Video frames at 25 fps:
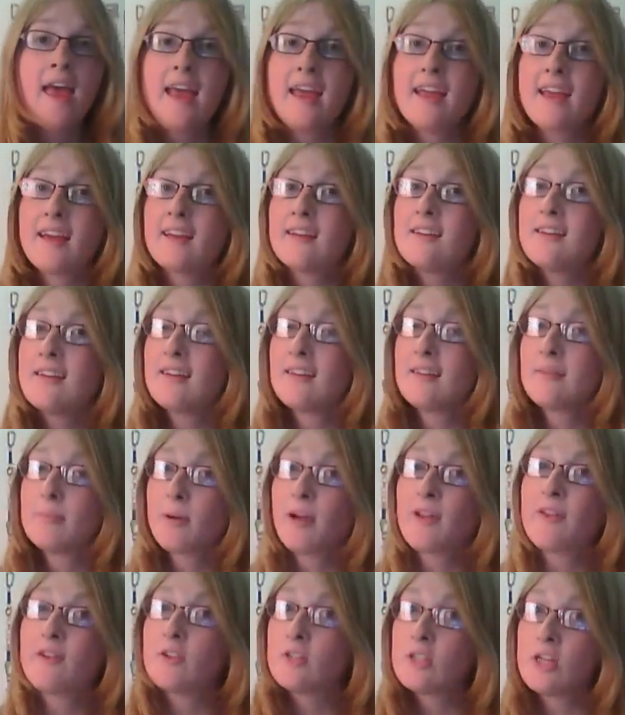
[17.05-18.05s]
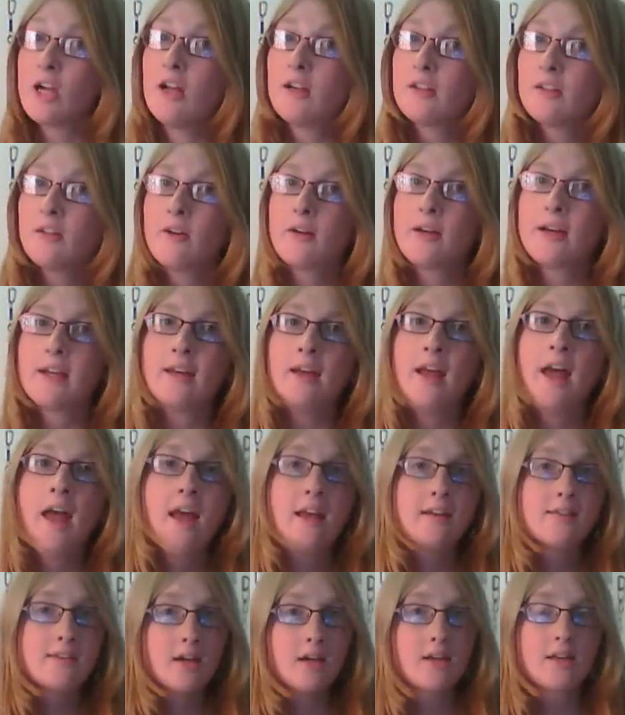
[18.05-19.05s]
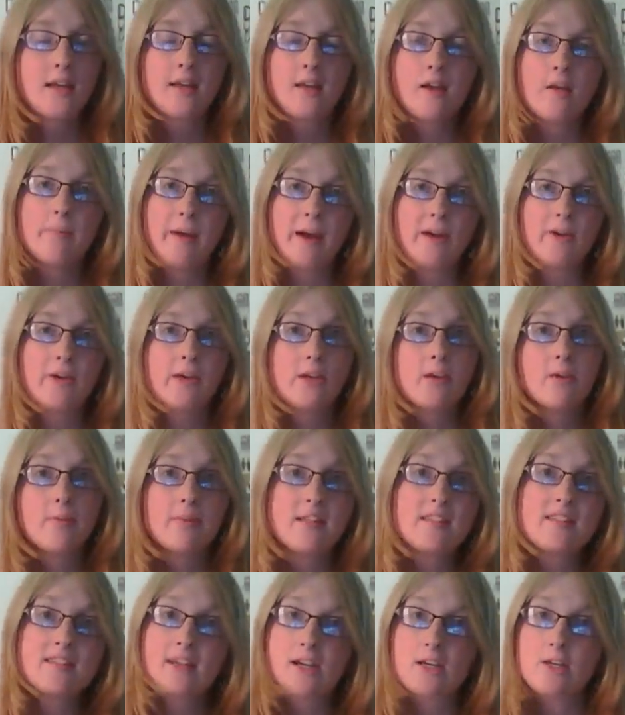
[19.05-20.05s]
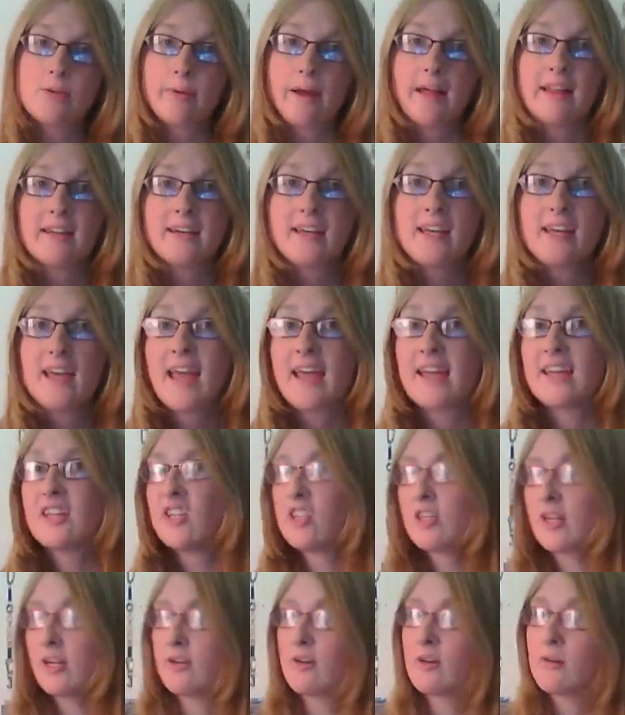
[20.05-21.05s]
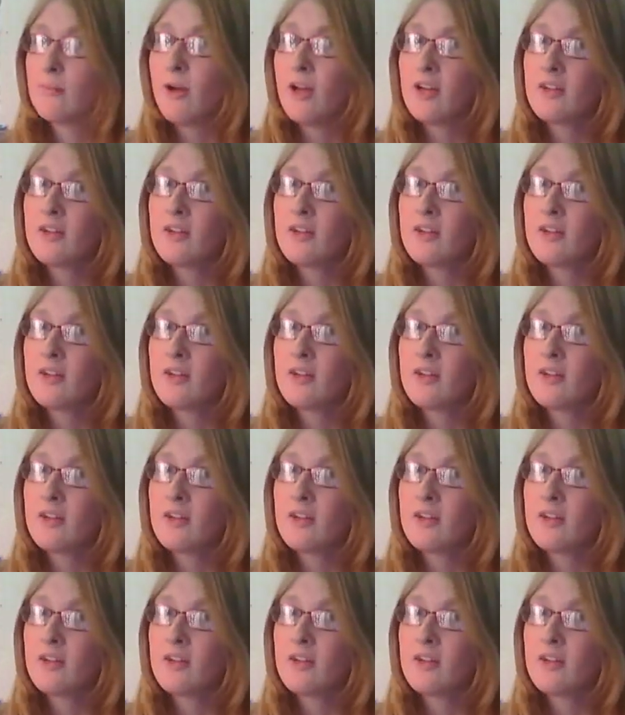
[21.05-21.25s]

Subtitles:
and his brother John Green, talking about human sexuality and gender